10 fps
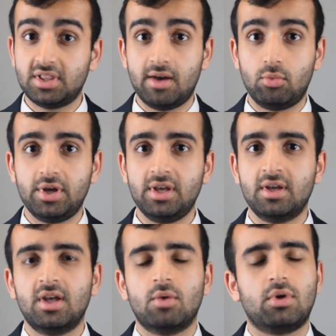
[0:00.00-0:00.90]
that way?
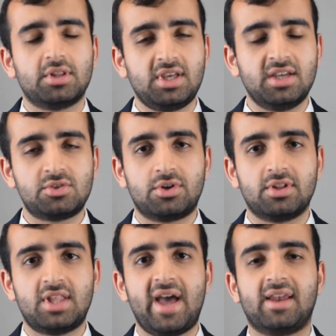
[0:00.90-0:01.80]
Well, the answer to
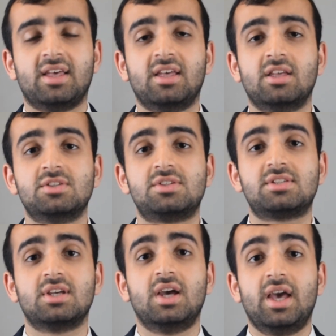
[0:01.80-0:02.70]
that
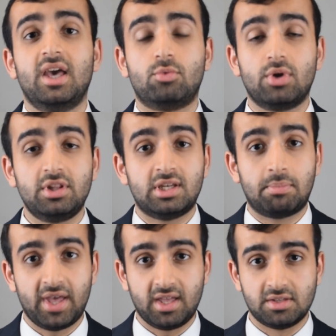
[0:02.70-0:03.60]
is it really
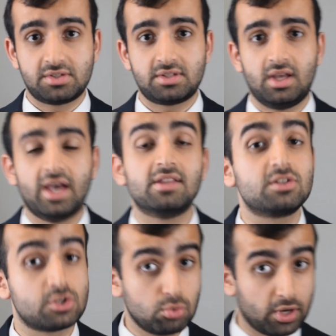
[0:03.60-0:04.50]
depends, and
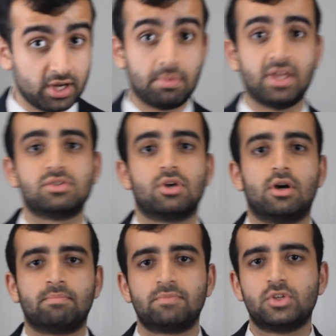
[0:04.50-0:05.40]
this is what it depends
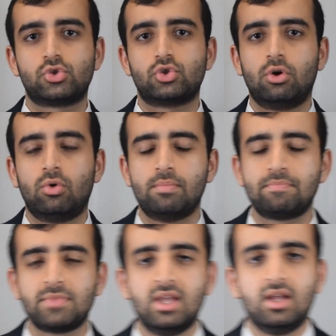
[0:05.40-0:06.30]
on. So,
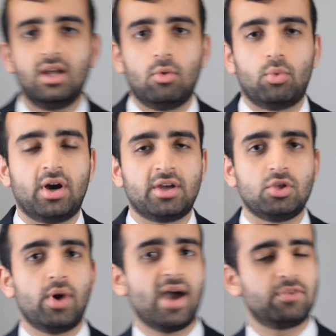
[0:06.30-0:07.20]
well,
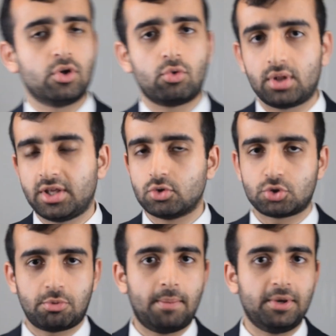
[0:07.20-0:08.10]
you have your
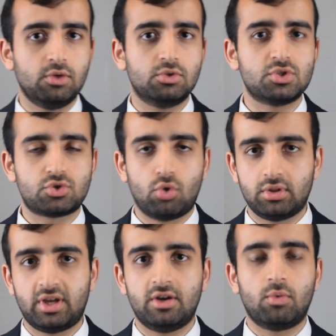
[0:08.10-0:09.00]
relinquished property, you just
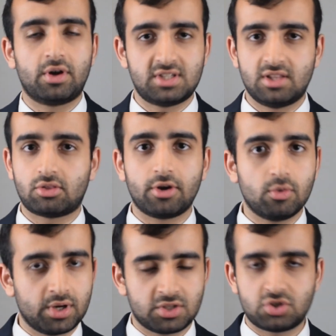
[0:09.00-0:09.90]
sold it and you want a
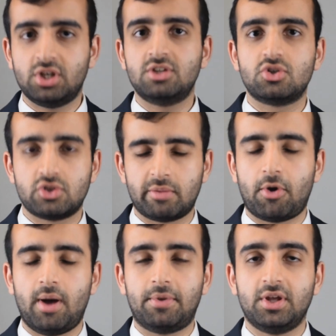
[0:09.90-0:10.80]
1031 exchange into the
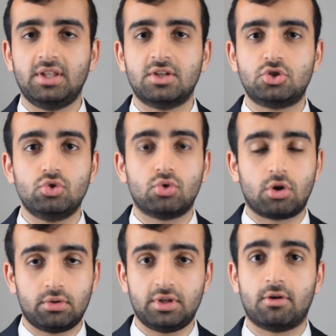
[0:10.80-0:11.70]
property that you
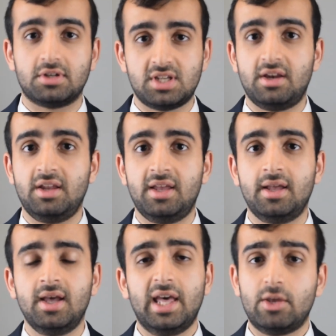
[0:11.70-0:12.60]
currently are a tenant at.
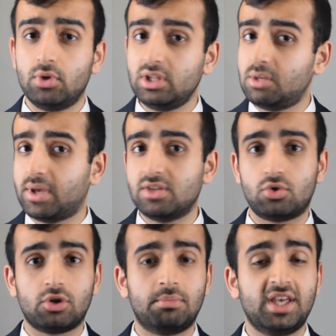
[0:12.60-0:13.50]
It really depends
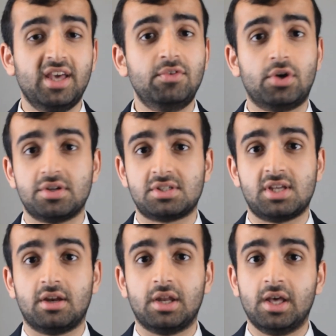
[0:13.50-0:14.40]
on your behavior as a
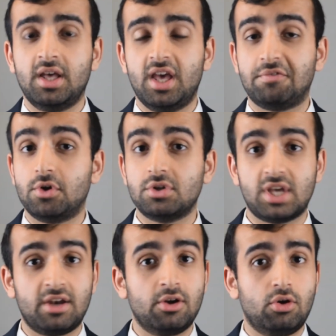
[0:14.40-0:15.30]
tenant. If you're a
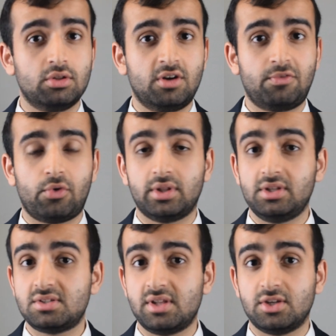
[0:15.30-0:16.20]
tenant on there for at
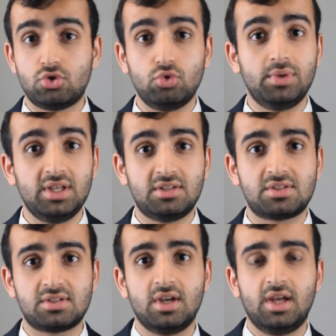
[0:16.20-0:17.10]
least like 2
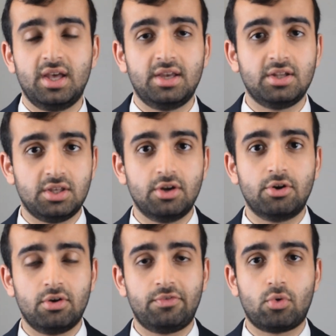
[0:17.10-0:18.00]
weeks in a
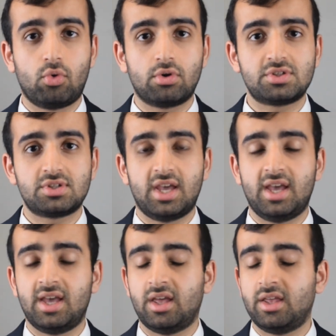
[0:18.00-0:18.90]
year, of course,
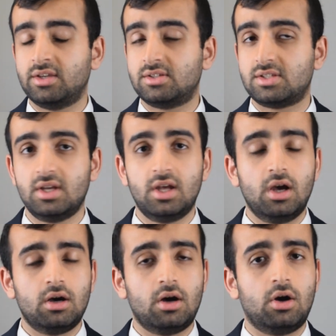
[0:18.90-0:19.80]
and
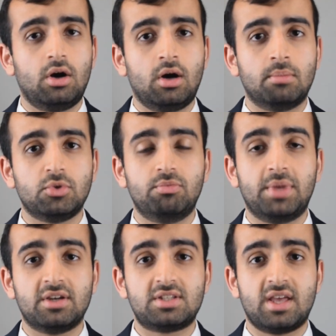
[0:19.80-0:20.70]
you've
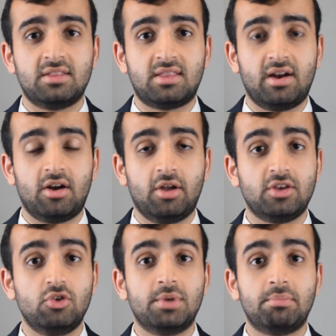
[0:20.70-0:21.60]
been a tenant there
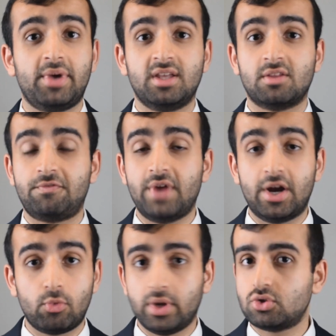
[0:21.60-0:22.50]
and you've been paying the
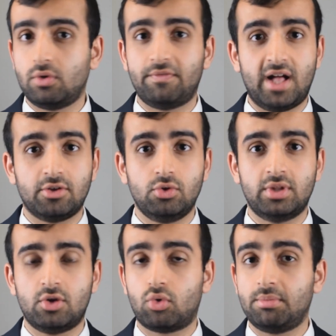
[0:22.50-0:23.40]
fair rental value
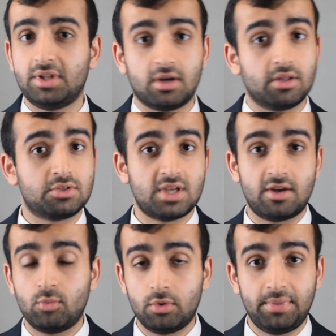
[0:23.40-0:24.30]
that normally another
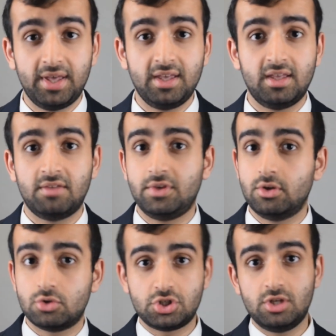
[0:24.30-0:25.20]
tenant would pay if he
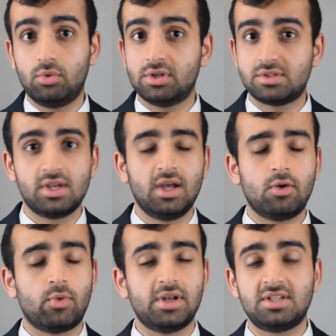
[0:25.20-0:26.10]
or she was
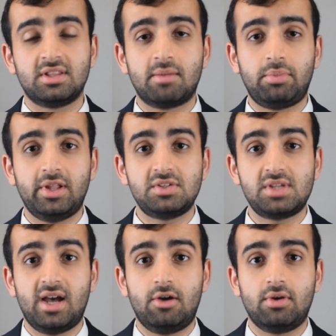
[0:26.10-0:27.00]
renting that place
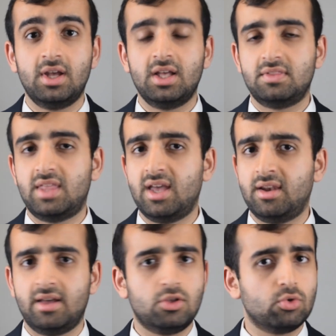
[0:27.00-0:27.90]
out,
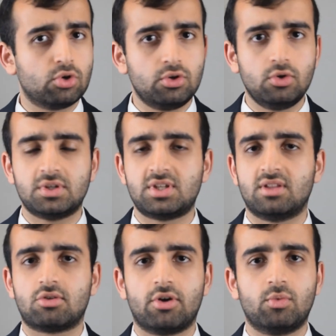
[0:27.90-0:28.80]
then you could do a
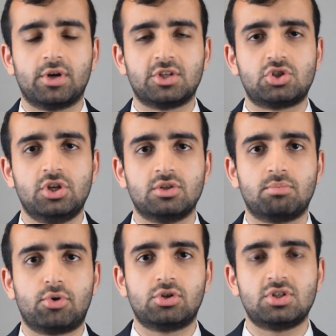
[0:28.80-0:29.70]
1031 exchange and
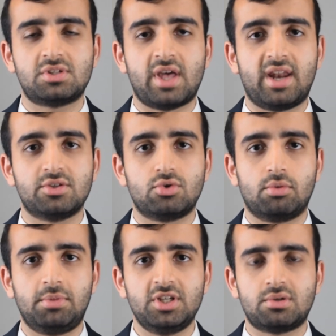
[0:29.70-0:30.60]
purchase that as your
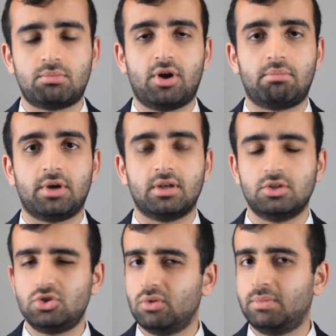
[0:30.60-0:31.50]
replacement property.
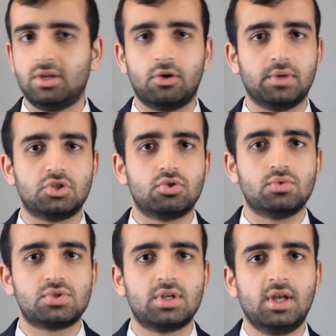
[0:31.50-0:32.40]
It should be no
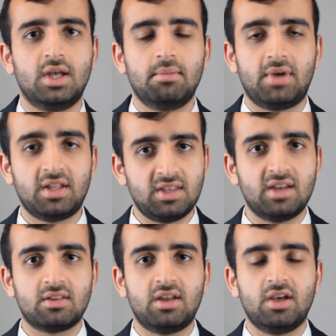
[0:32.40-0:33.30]
issues. But at the
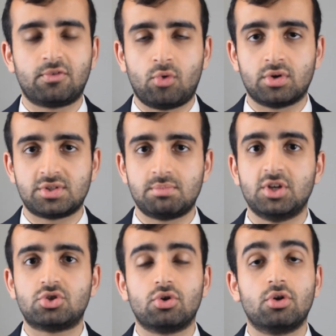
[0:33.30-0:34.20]
end of the day, of course,
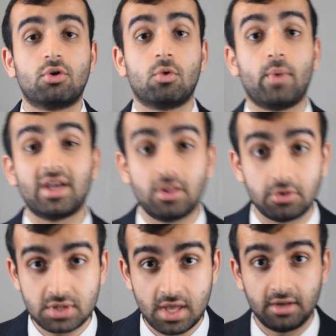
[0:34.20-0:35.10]
make sure you're a
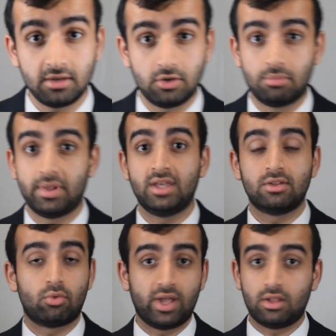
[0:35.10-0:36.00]
regular tenant, you're paying
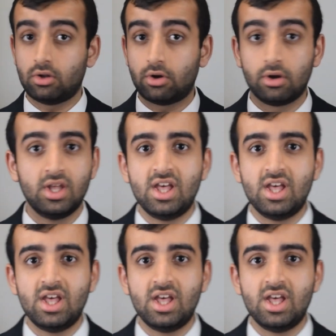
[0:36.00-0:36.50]
the regular